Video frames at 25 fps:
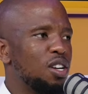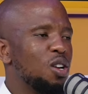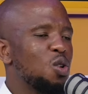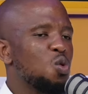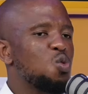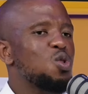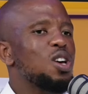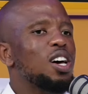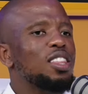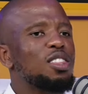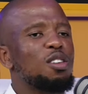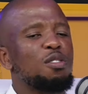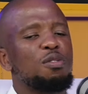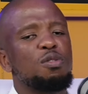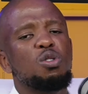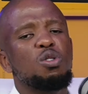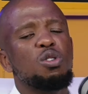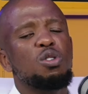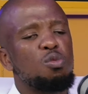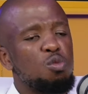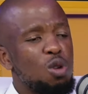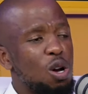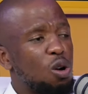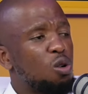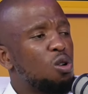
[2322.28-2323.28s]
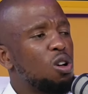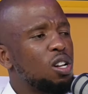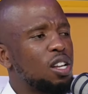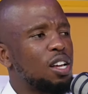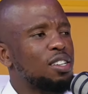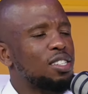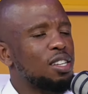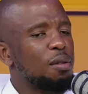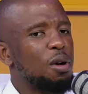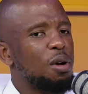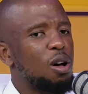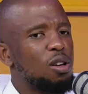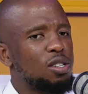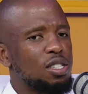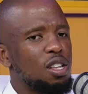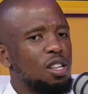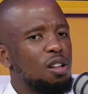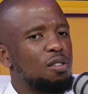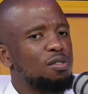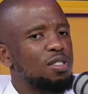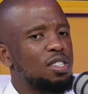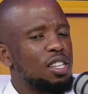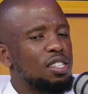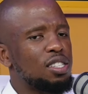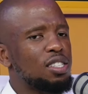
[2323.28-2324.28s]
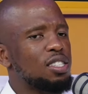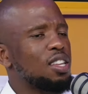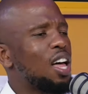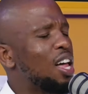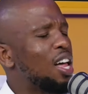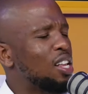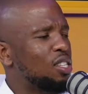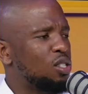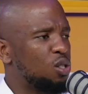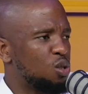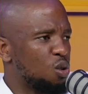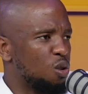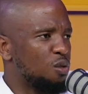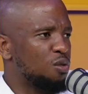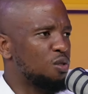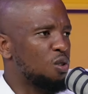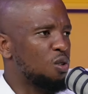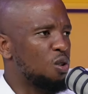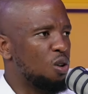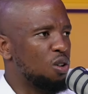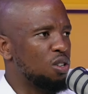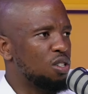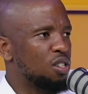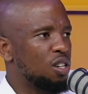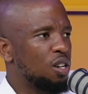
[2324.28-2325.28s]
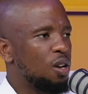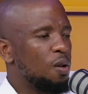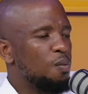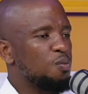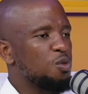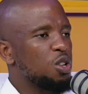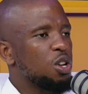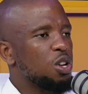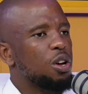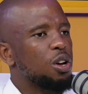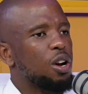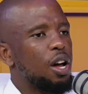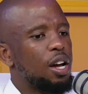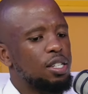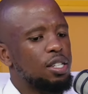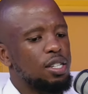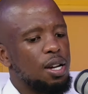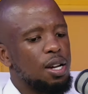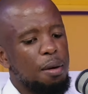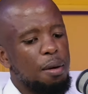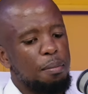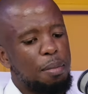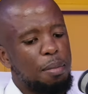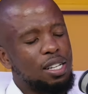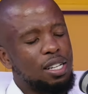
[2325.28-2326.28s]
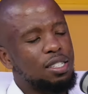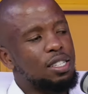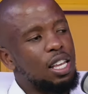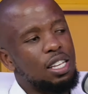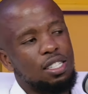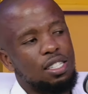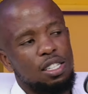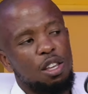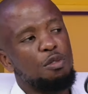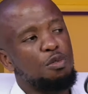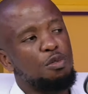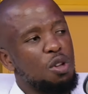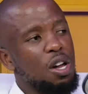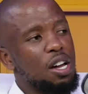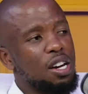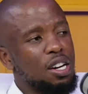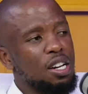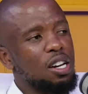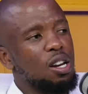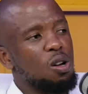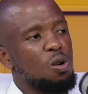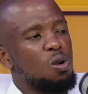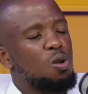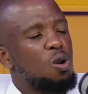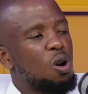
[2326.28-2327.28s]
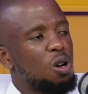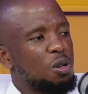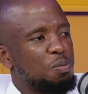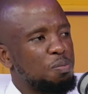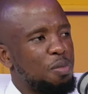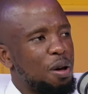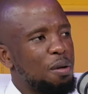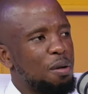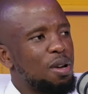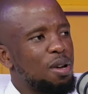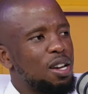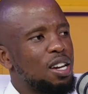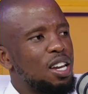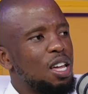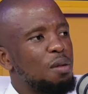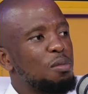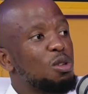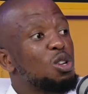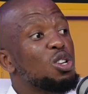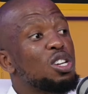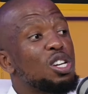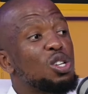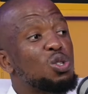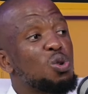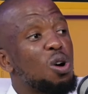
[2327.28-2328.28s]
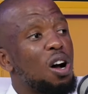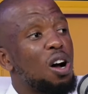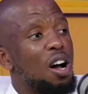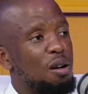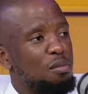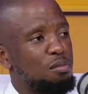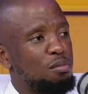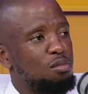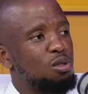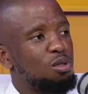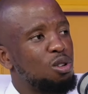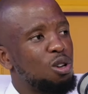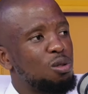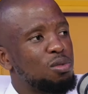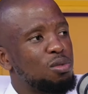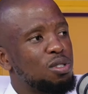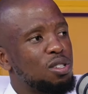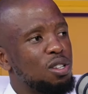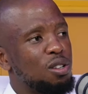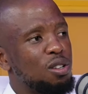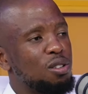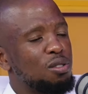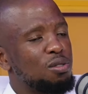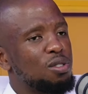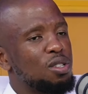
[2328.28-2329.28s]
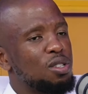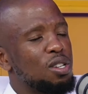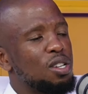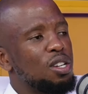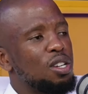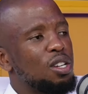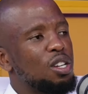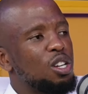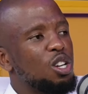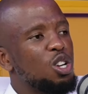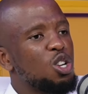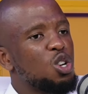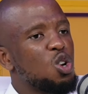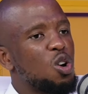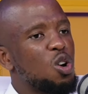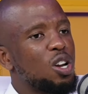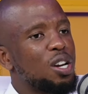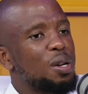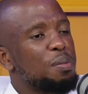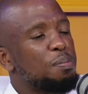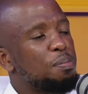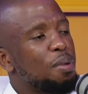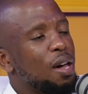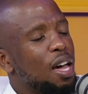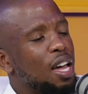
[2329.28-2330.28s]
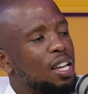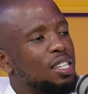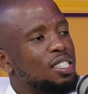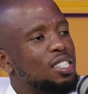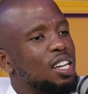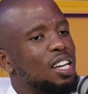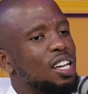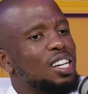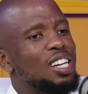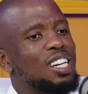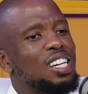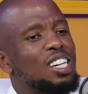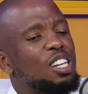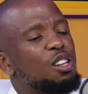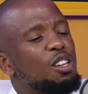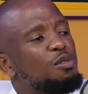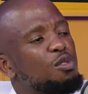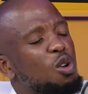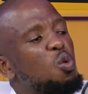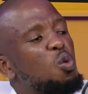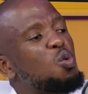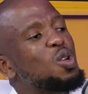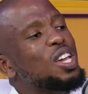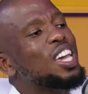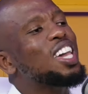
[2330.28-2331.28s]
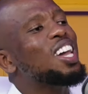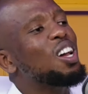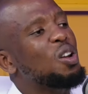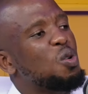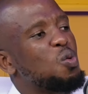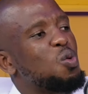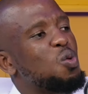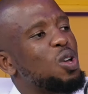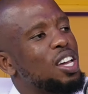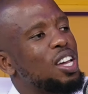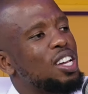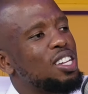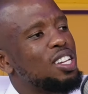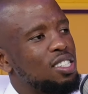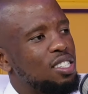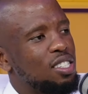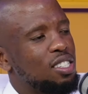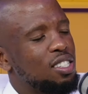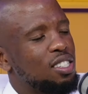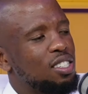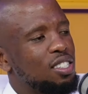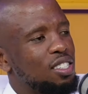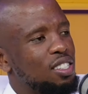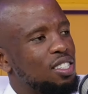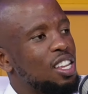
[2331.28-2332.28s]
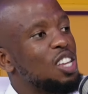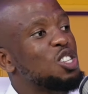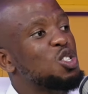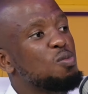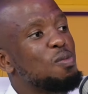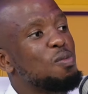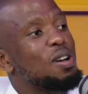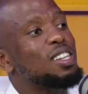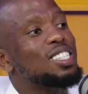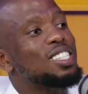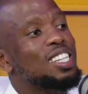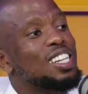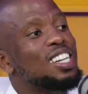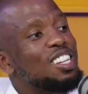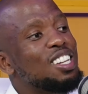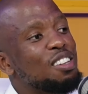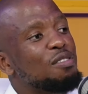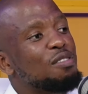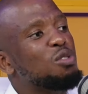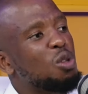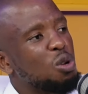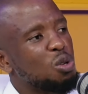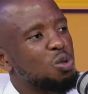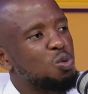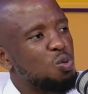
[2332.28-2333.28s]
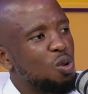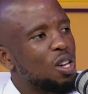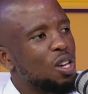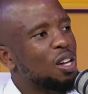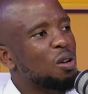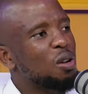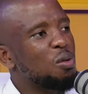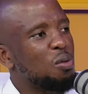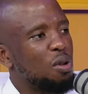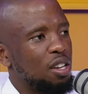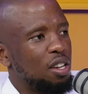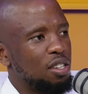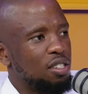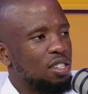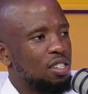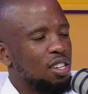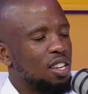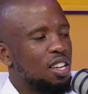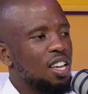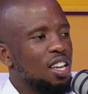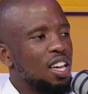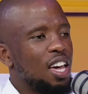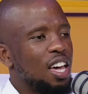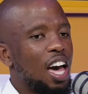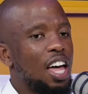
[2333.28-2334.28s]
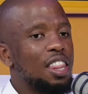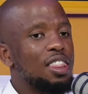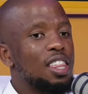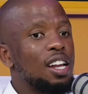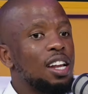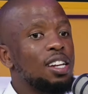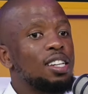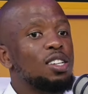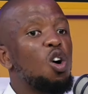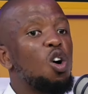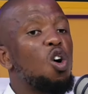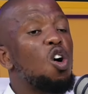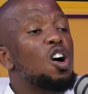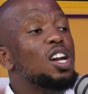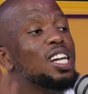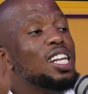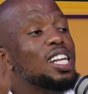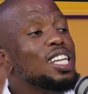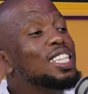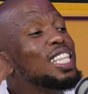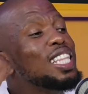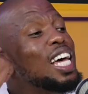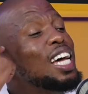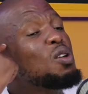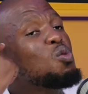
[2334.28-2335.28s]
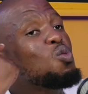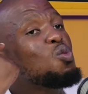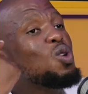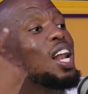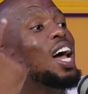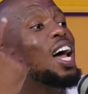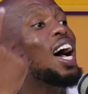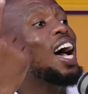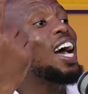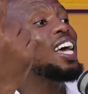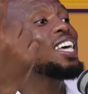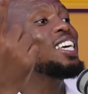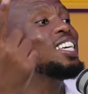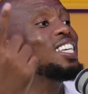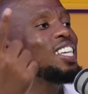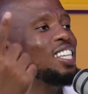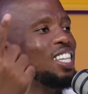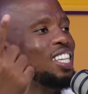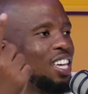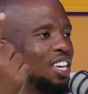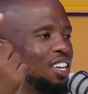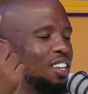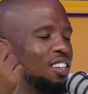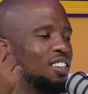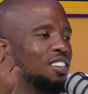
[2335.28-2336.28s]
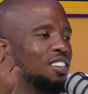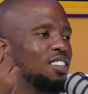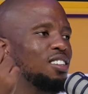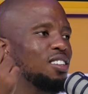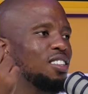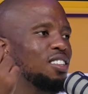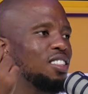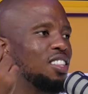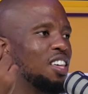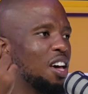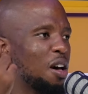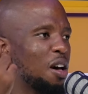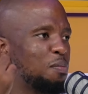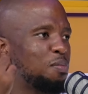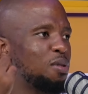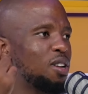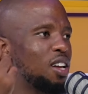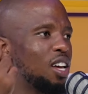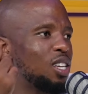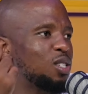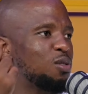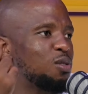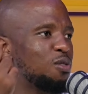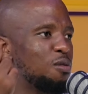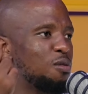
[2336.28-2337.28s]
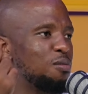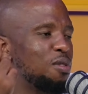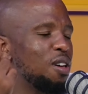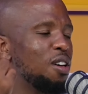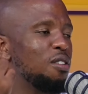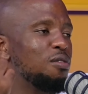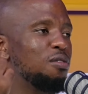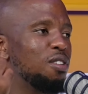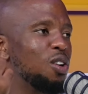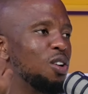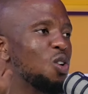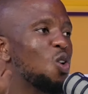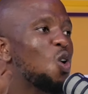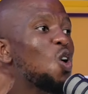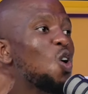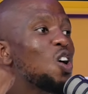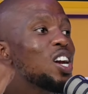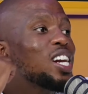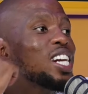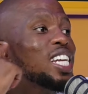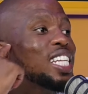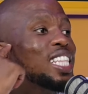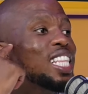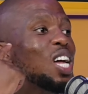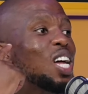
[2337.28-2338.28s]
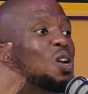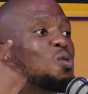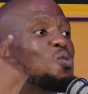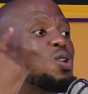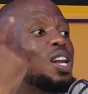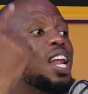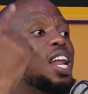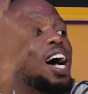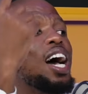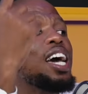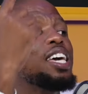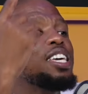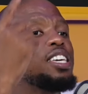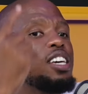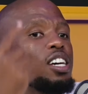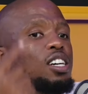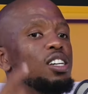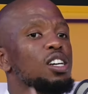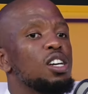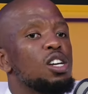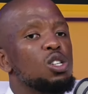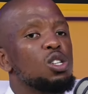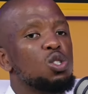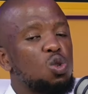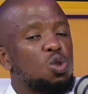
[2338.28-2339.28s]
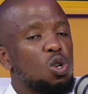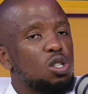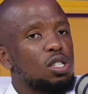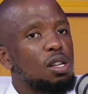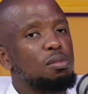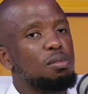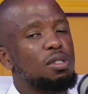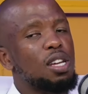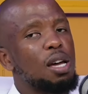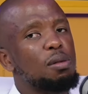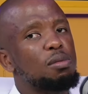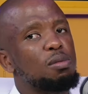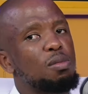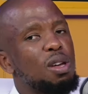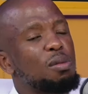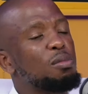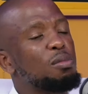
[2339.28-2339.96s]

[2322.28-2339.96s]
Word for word: we are the we are called ourselves, ourselves the sons of God. Right? But it says if you are really called by my name, you need to humble yourselves. Yes. You know, repent and leave your wicked ways. He says you must leave those wicked ways. And then only then will I hear mm. their prayers from heaven. Mm. Only then will I hear. So sometimes maybe